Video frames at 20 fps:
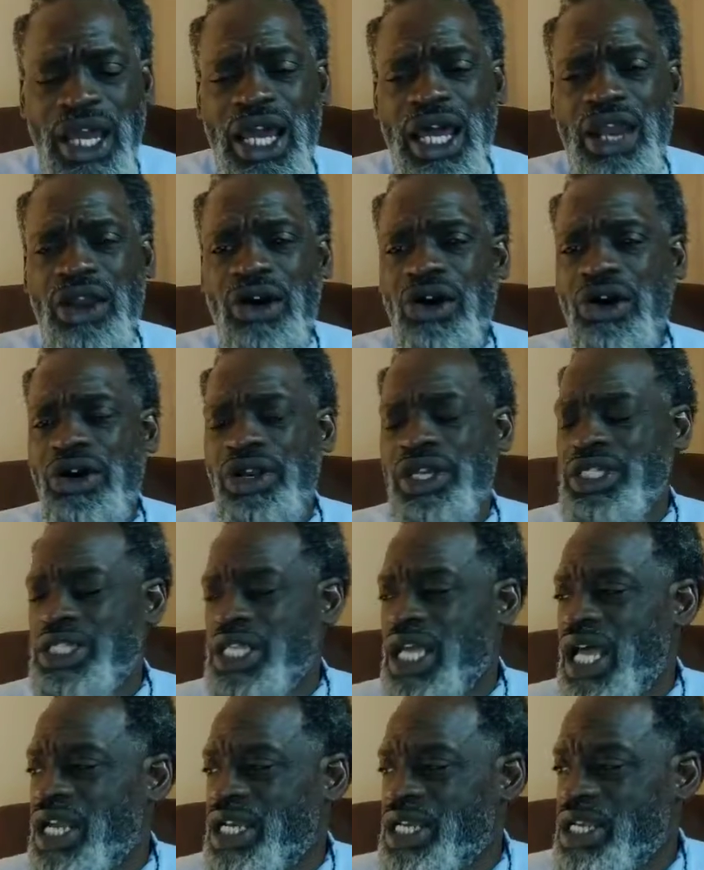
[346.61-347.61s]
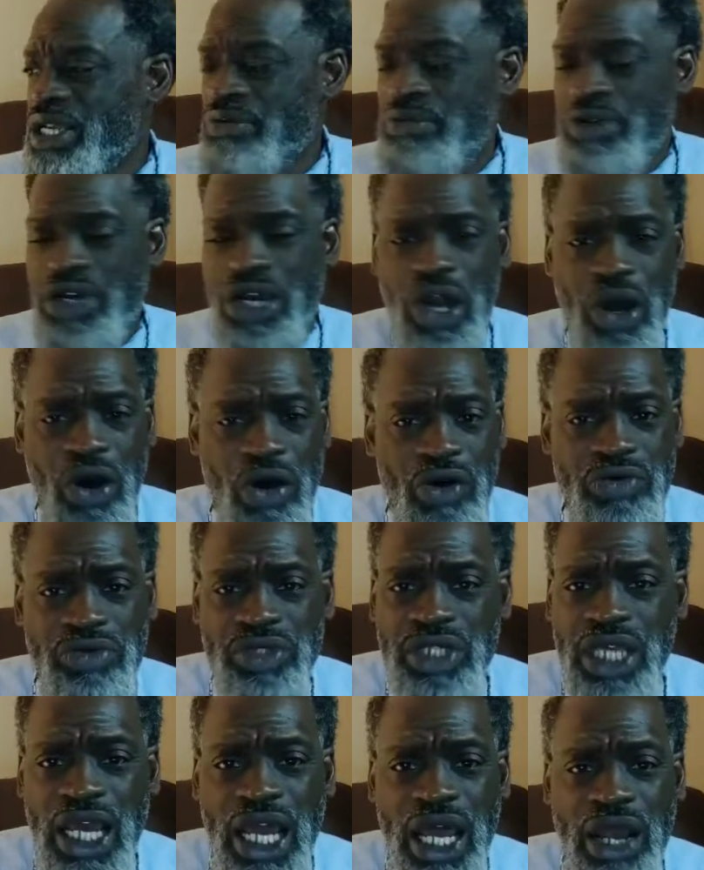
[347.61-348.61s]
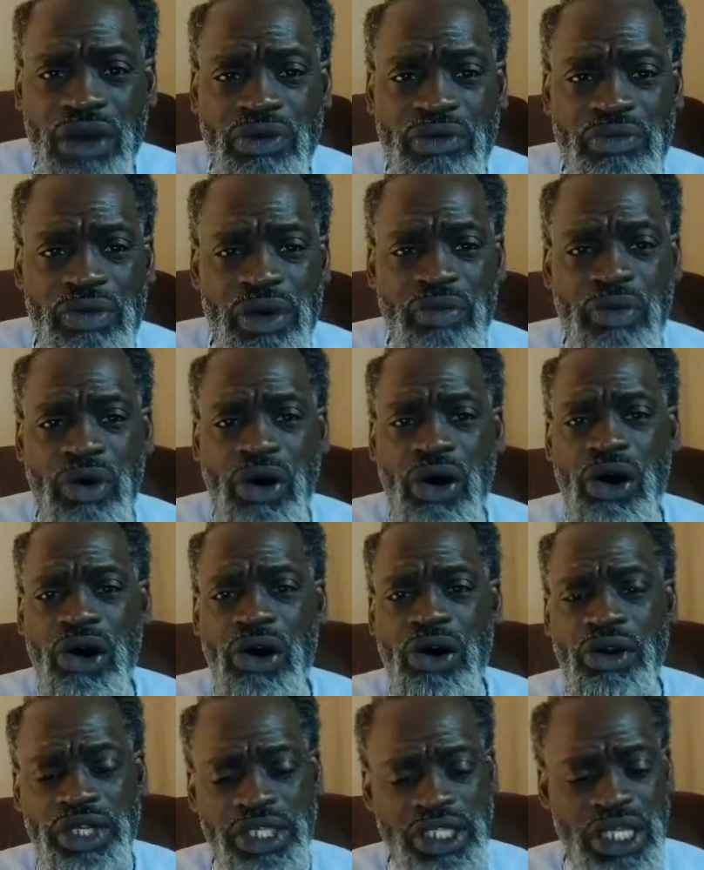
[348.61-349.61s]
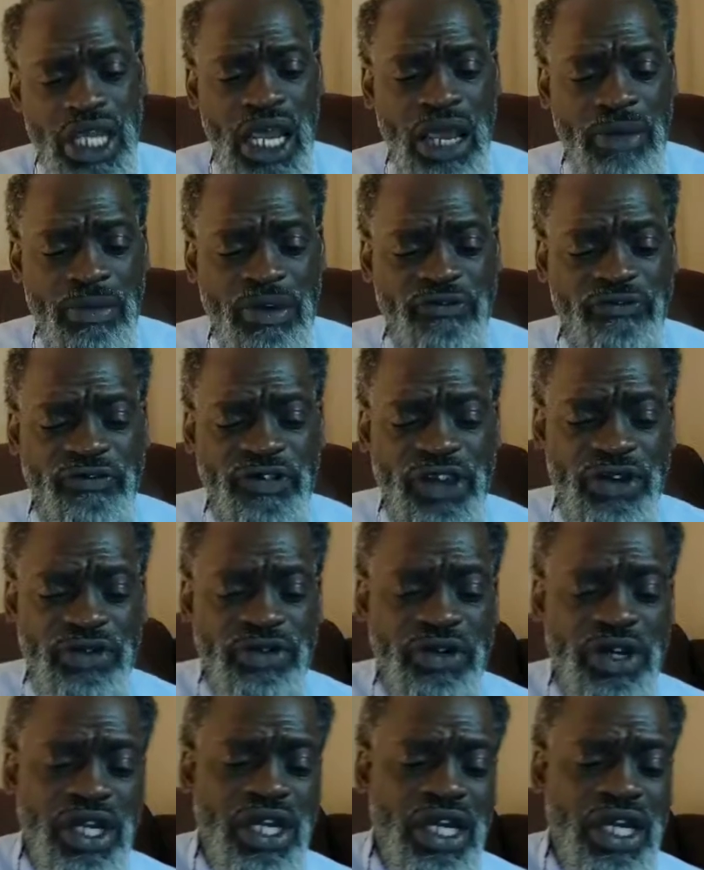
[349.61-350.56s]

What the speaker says: got all these goddamn codes I gotta remember all the time. I feel